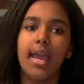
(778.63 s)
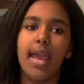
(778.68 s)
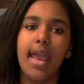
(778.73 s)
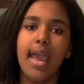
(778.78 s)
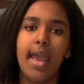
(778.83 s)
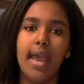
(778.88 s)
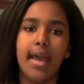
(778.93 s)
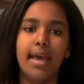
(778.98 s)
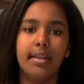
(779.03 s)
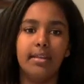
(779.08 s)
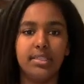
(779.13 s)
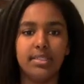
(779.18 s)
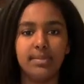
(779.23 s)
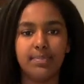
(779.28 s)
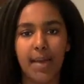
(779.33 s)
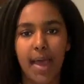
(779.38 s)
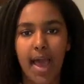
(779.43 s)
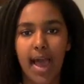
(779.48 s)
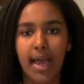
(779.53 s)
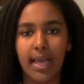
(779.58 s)
and
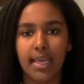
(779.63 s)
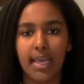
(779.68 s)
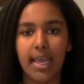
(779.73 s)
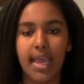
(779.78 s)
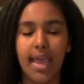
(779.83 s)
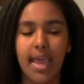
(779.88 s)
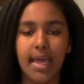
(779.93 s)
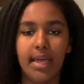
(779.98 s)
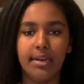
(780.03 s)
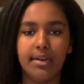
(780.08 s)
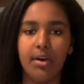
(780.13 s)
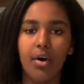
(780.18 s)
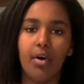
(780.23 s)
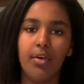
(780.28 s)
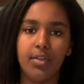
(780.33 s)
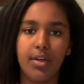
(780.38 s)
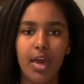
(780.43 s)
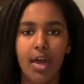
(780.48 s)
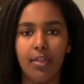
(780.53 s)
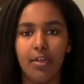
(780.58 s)
SPAC and all
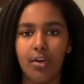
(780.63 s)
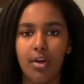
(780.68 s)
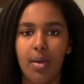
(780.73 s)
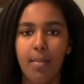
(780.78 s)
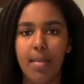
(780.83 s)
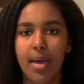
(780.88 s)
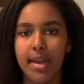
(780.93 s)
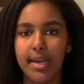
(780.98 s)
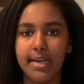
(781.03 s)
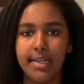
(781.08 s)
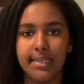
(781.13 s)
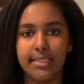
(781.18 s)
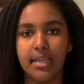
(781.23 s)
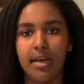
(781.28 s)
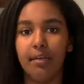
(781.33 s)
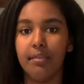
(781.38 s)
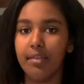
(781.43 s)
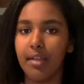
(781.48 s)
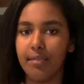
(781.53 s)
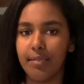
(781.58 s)
the other amenities
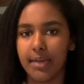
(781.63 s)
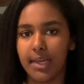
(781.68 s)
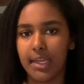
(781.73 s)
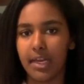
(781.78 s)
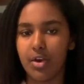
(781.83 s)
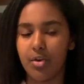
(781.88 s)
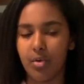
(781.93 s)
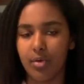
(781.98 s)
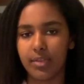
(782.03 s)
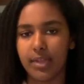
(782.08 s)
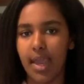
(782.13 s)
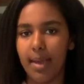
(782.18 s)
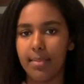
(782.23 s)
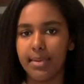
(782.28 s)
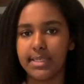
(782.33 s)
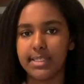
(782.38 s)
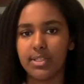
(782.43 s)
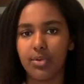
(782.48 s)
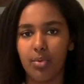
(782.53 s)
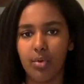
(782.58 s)
of living in a North
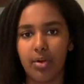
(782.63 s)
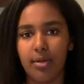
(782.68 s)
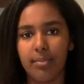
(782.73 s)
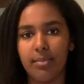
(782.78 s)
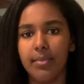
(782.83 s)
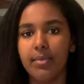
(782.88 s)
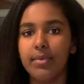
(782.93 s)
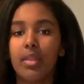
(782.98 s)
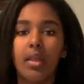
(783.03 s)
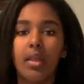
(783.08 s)
Campus dorm.